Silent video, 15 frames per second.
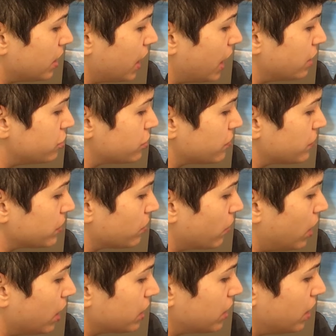edge of the
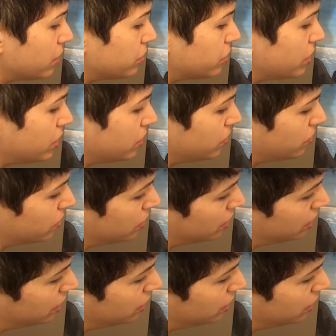rock onto your